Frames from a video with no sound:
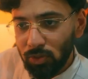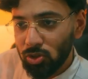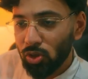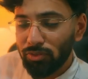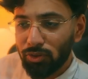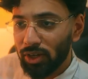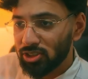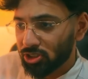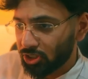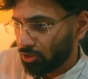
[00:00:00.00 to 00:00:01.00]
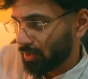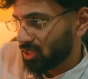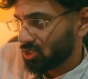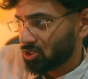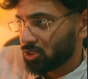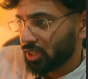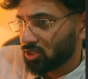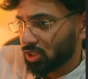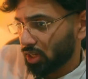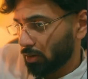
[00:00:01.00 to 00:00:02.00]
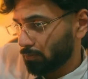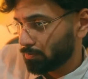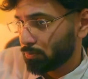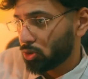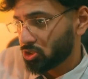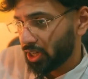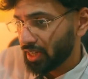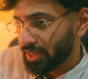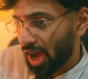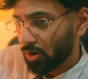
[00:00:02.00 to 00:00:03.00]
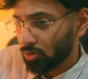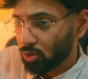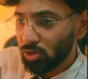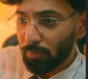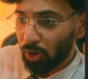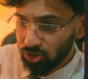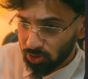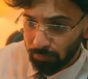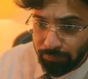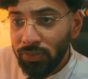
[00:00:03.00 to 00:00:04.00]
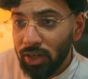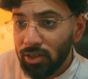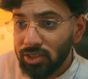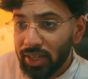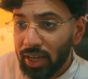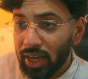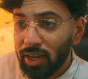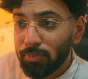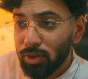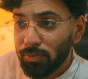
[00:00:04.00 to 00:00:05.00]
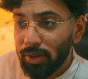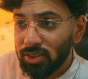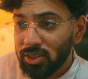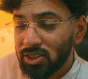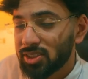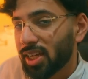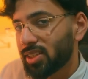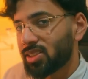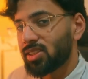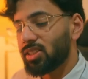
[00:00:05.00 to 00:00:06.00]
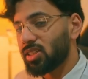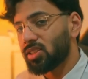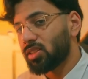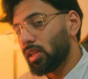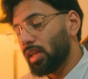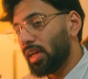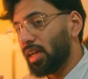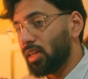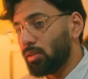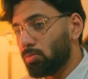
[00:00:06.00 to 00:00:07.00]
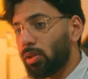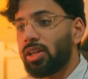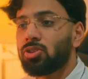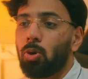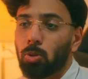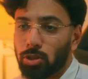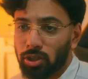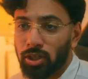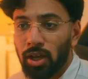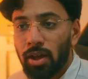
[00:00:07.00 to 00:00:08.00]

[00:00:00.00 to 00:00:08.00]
So if you enter a new message, it's gonna push it down to the bottom. There is a input message that's just the placeholder.